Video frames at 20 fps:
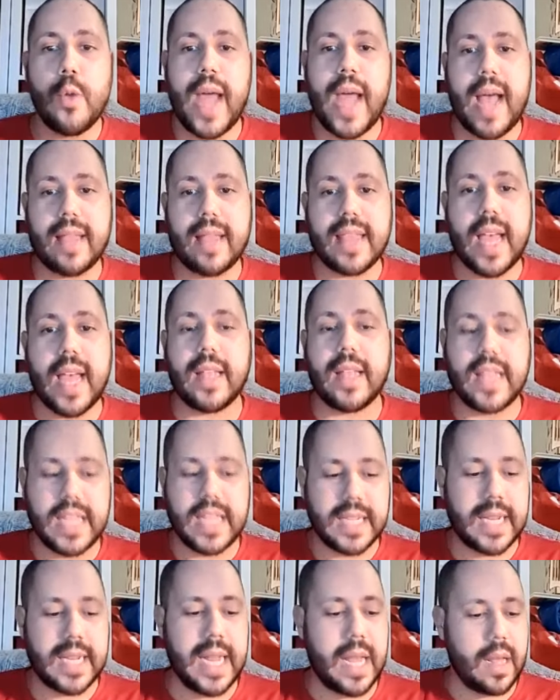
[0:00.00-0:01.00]
We had like
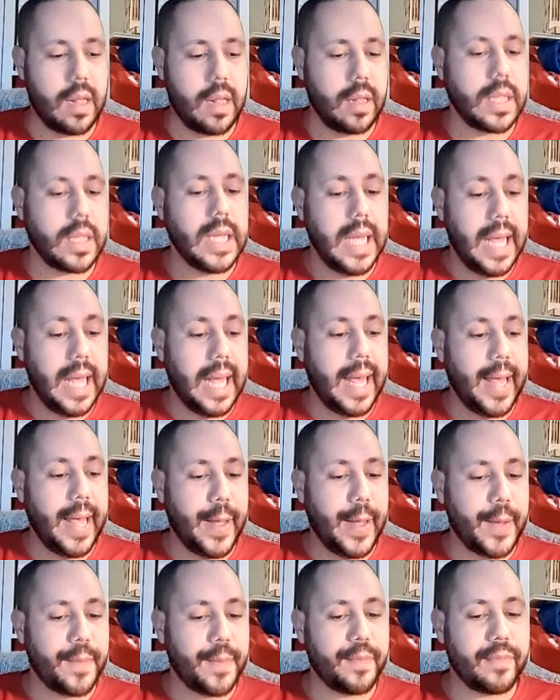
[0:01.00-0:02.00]
these little
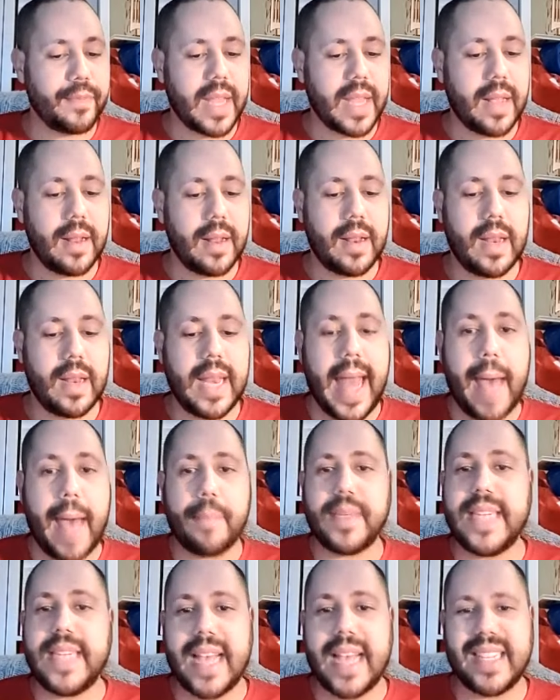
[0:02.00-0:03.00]
lap
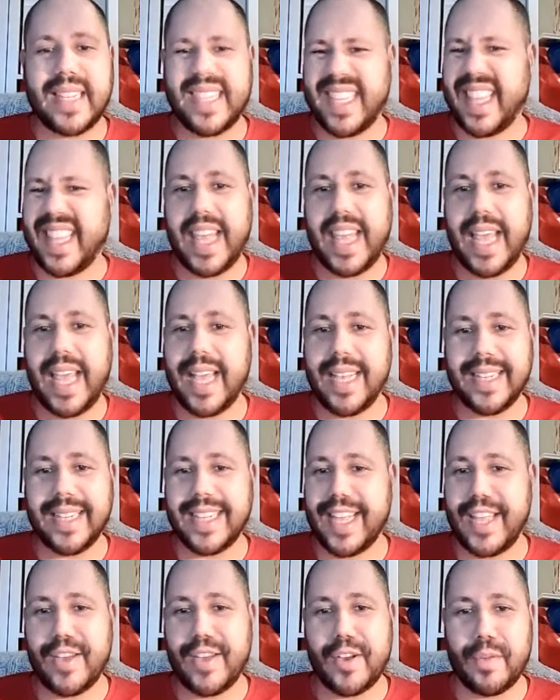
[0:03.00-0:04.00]
desk things
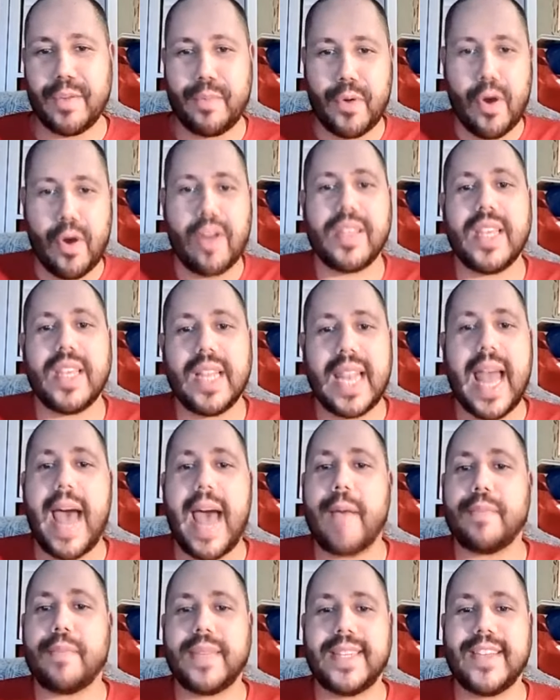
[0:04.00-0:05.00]
that you could put on your
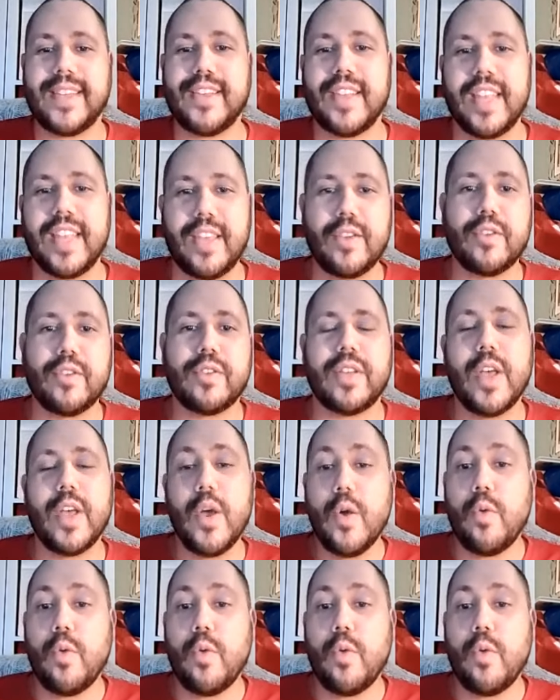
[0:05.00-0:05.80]
lap so that you could